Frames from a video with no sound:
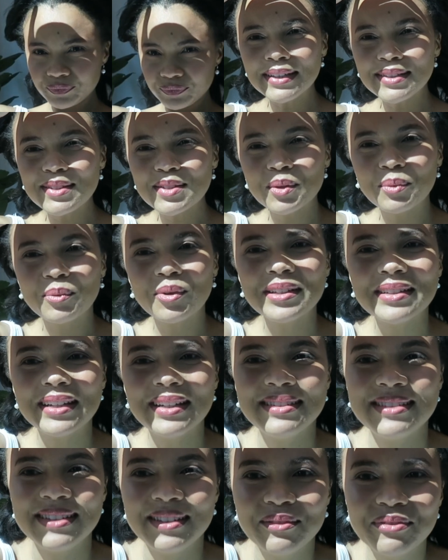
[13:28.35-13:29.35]
and so what I
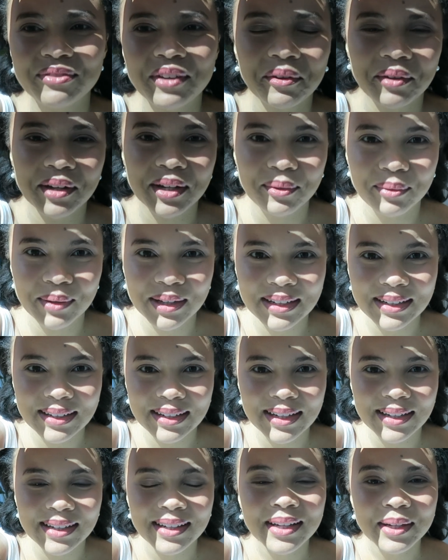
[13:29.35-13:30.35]
did very
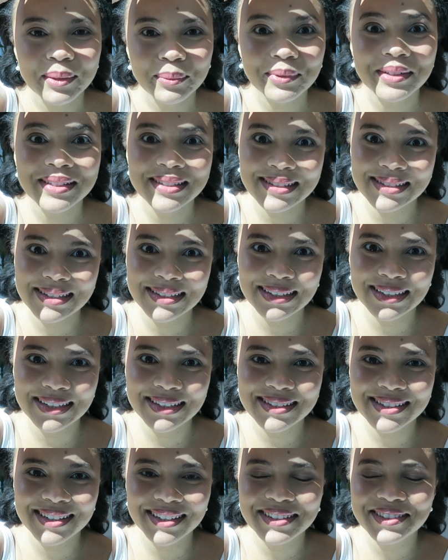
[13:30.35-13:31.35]
quickly was
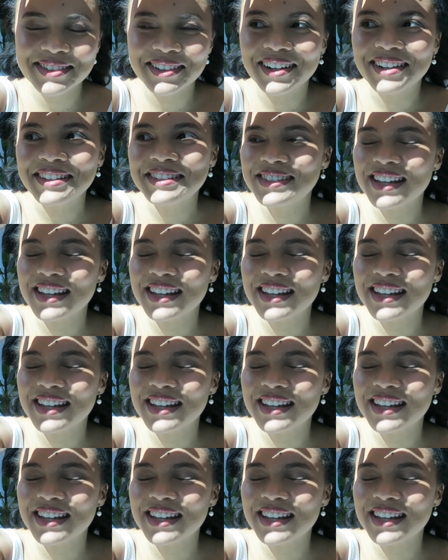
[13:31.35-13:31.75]
delete TikTok.